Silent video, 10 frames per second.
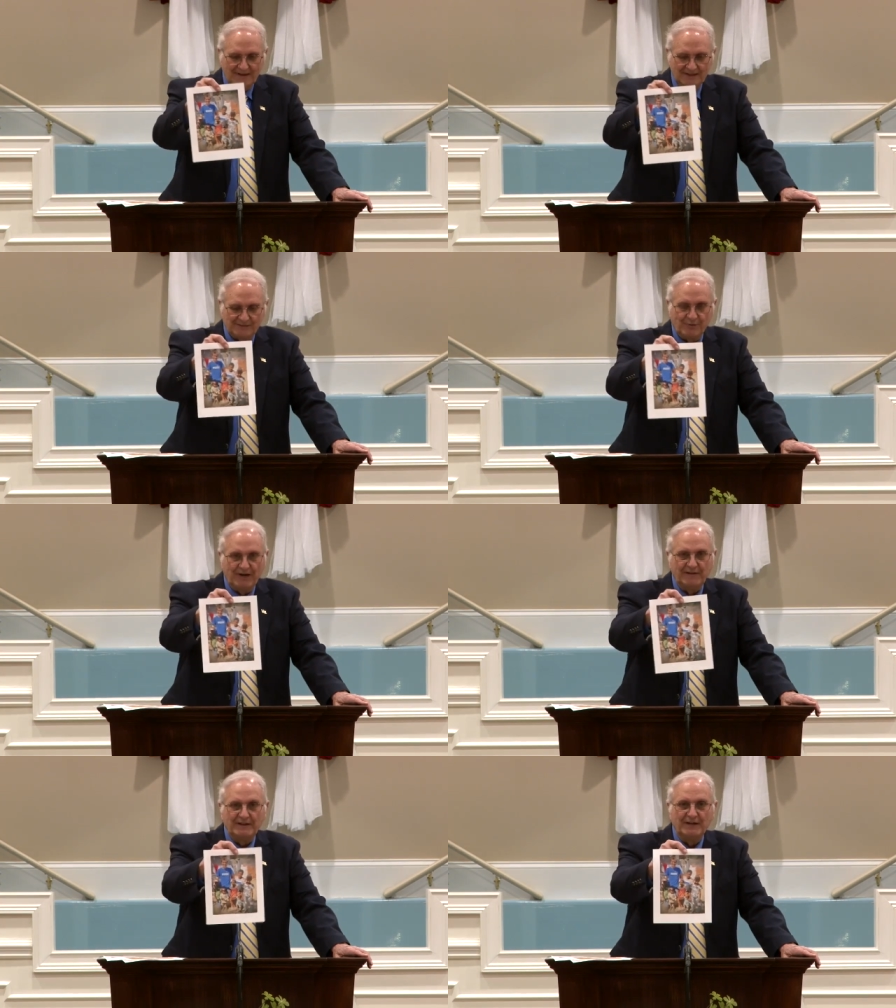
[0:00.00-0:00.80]
Let's
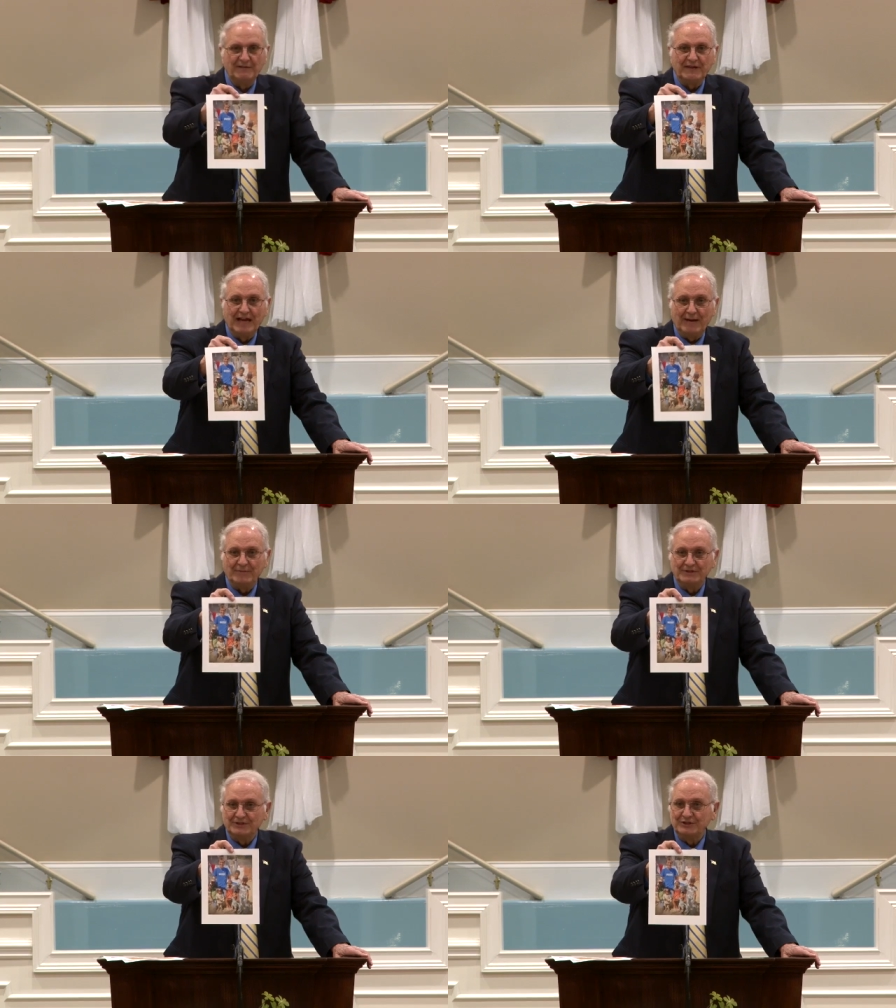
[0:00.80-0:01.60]
pray that nothing
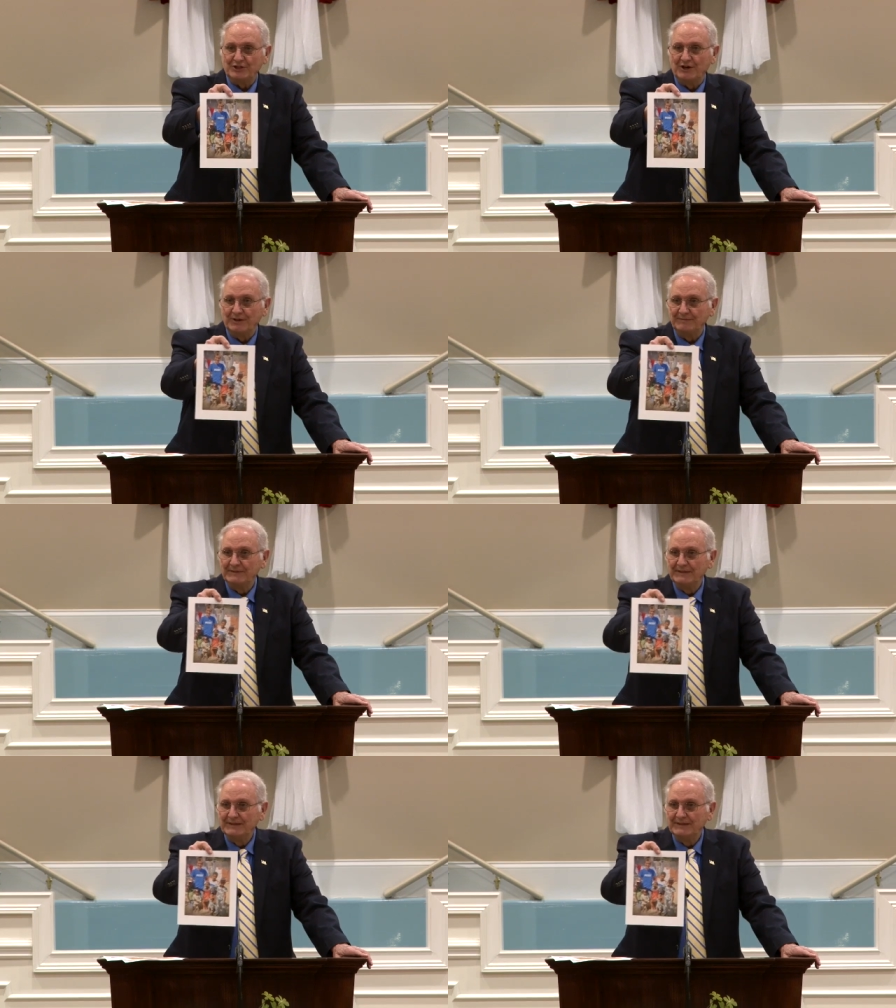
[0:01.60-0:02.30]
happens to Sean.